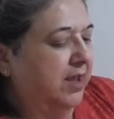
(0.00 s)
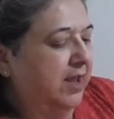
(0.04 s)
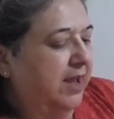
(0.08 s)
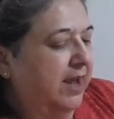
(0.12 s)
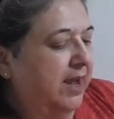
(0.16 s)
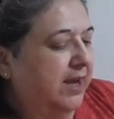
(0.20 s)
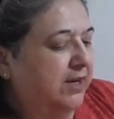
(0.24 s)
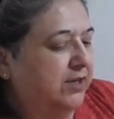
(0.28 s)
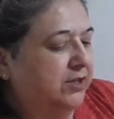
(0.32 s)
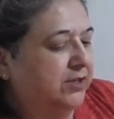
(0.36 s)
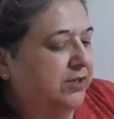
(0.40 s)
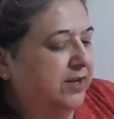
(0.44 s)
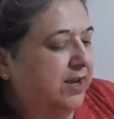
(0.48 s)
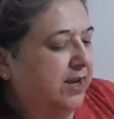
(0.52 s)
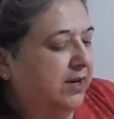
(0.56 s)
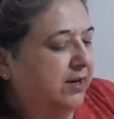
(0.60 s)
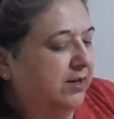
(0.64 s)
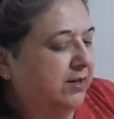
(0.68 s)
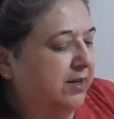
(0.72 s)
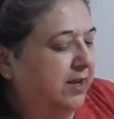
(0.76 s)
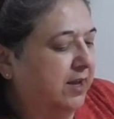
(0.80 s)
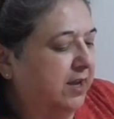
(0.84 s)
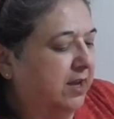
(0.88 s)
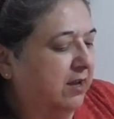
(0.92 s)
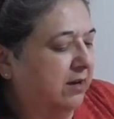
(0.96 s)
I just had a
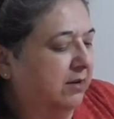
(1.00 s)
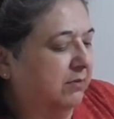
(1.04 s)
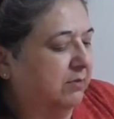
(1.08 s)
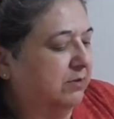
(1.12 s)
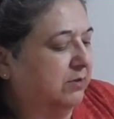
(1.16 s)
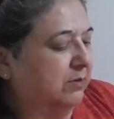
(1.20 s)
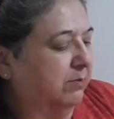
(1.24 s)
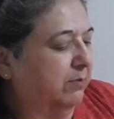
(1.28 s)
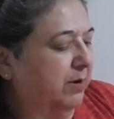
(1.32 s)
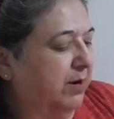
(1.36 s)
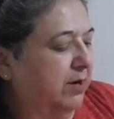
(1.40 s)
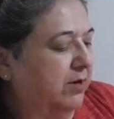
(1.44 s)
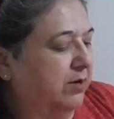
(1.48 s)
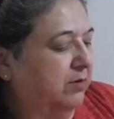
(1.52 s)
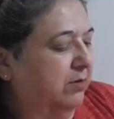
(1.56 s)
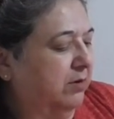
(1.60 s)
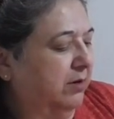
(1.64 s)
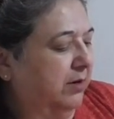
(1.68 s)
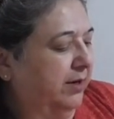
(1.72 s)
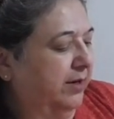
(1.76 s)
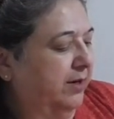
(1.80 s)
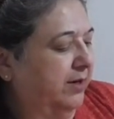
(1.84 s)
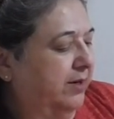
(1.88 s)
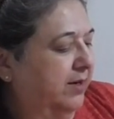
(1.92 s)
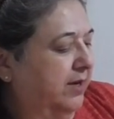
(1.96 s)
towel. It was a brand new
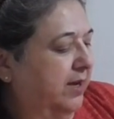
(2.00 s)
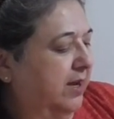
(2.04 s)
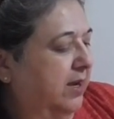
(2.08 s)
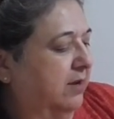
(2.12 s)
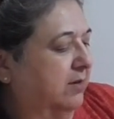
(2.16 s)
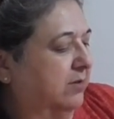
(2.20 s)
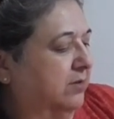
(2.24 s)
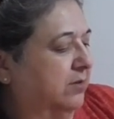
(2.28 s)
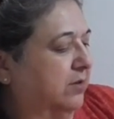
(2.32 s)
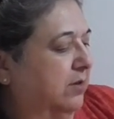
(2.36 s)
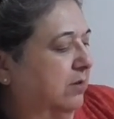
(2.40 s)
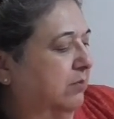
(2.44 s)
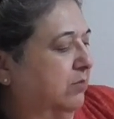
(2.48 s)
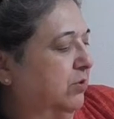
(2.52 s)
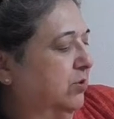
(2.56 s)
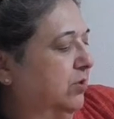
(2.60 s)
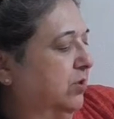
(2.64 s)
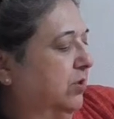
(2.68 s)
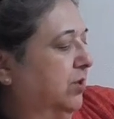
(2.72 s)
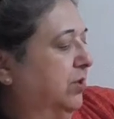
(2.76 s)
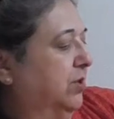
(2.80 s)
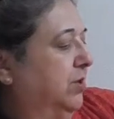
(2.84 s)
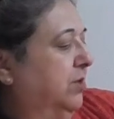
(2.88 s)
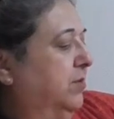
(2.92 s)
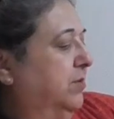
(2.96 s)
clean towel, so I'm just
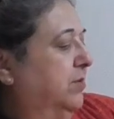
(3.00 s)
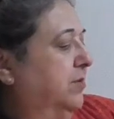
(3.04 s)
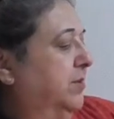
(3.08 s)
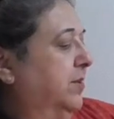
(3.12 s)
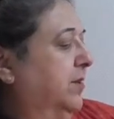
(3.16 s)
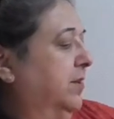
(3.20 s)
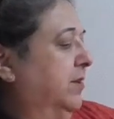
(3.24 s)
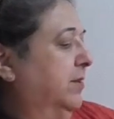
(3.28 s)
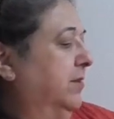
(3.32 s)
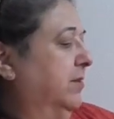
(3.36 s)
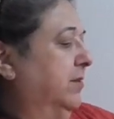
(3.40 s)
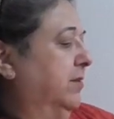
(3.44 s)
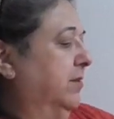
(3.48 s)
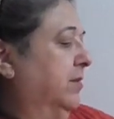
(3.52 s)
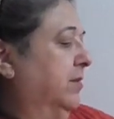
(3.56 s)
going to use it.